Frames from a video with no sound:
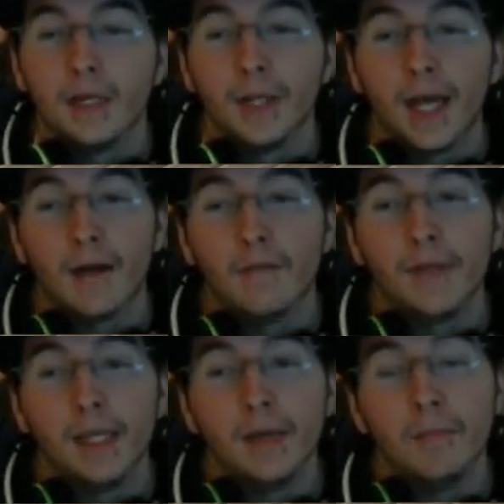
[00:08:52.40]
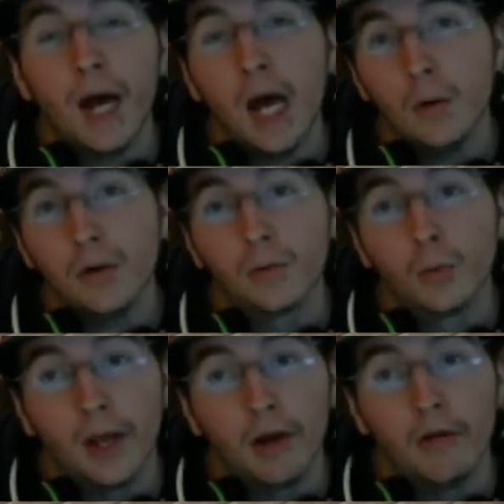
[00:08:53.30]
Here you have the
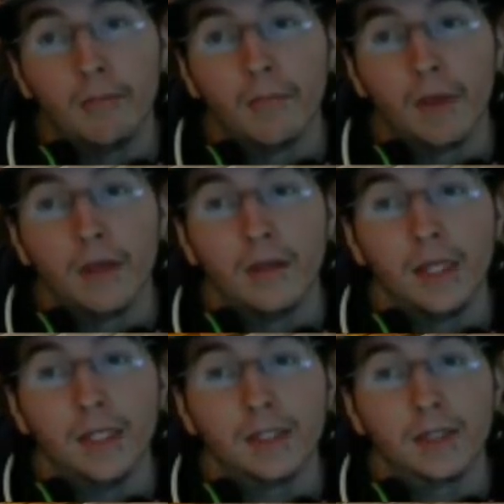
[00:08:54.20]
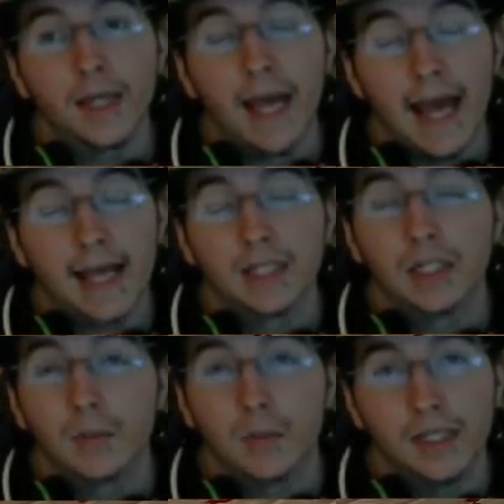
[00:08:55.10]
powered rail. This
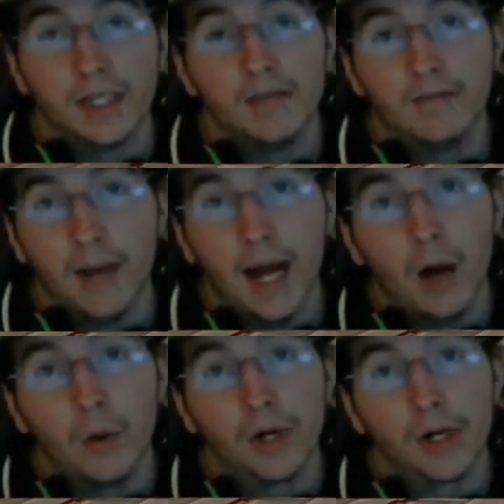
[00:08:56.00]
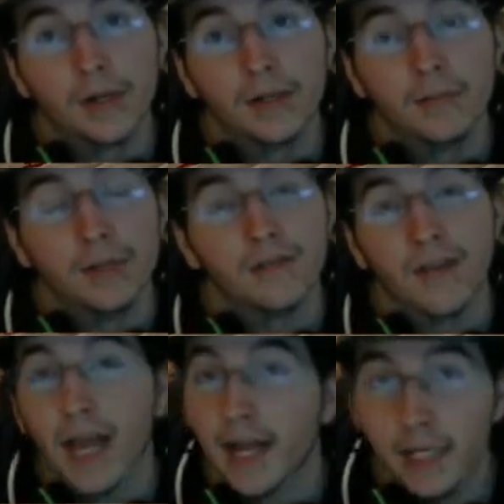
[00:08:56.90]
has to receive power to
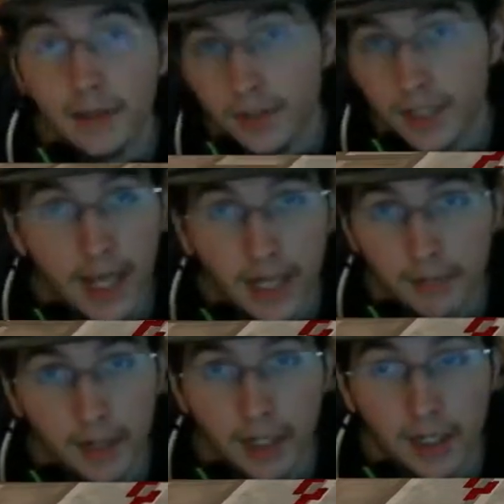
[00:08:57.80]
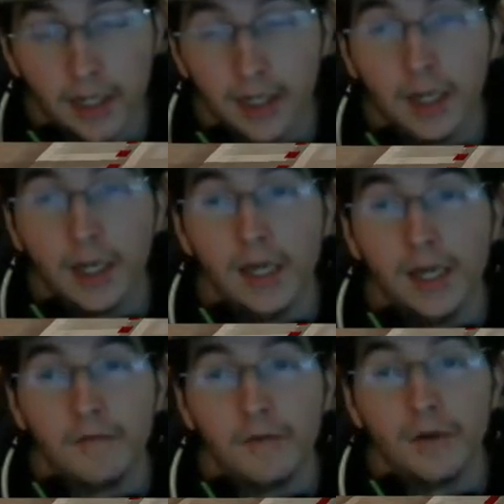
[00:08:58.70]
be of any use to anybody.
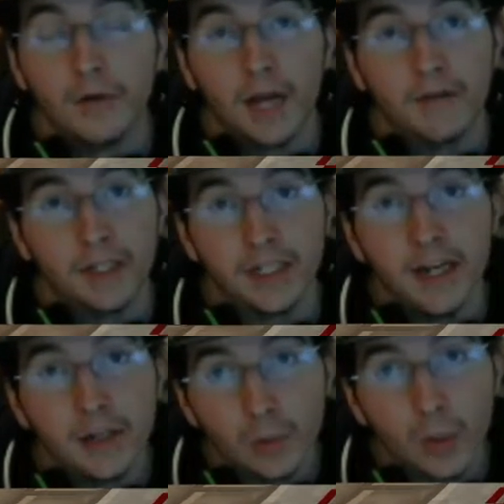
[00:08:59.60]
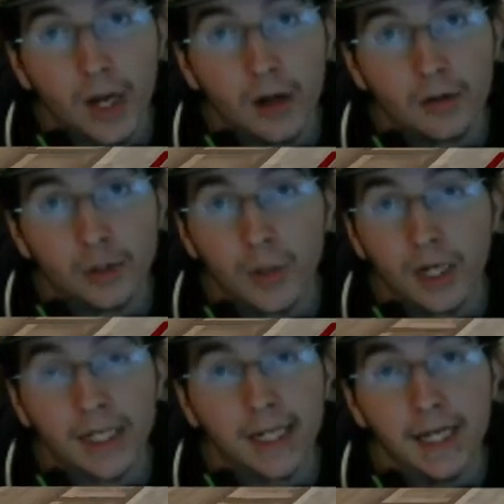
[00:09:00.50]
If you don't have a detector rail
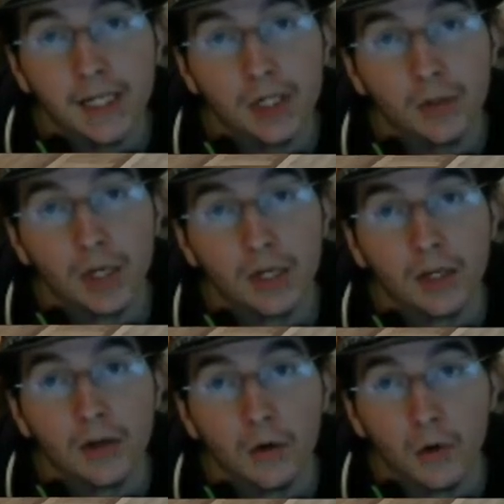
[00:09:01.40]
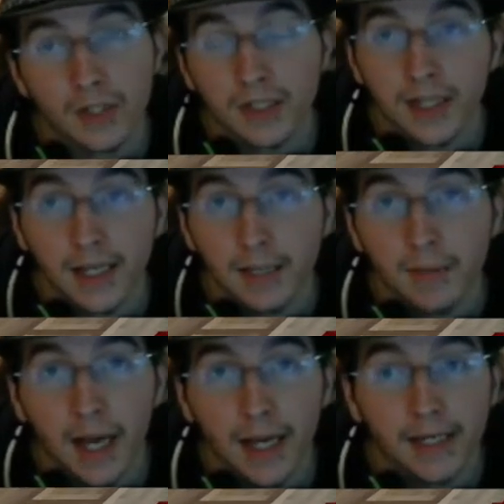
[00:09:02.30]
directly next to it, or
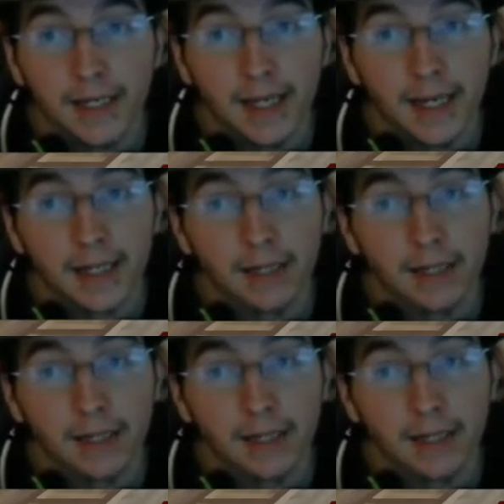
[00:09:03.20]
slightly behind it